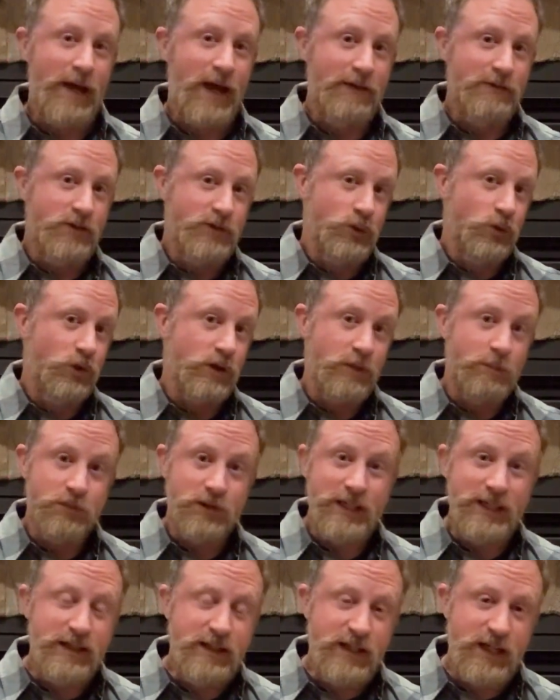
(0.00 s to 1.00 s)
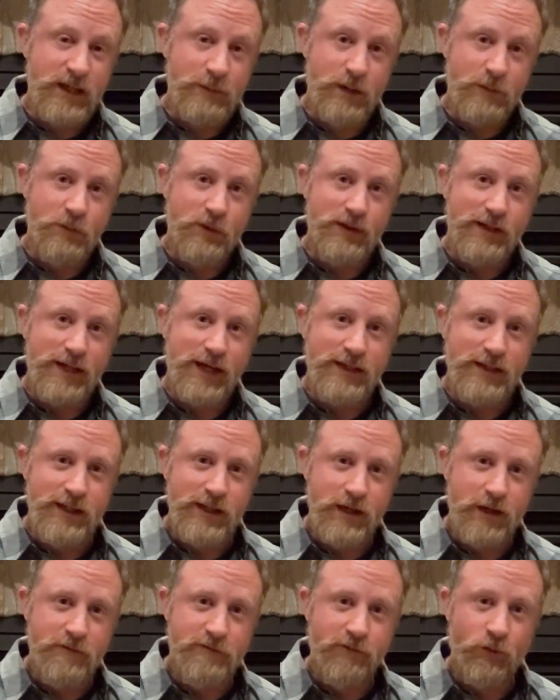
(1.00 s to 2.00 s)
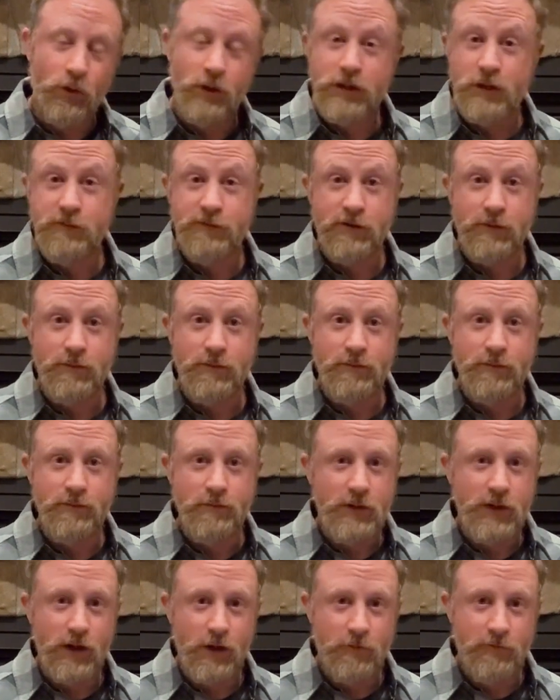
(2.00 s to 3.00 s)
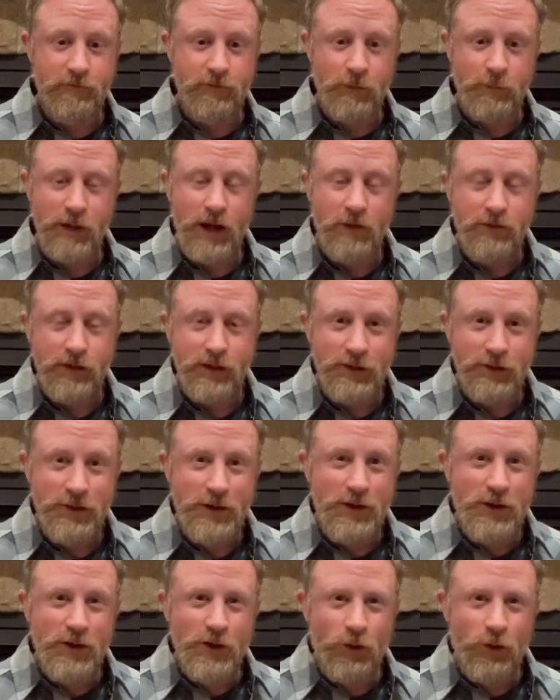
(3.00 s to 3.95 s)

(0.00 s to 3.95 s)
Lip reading: have the tool completely come up with the idea for you from nothing,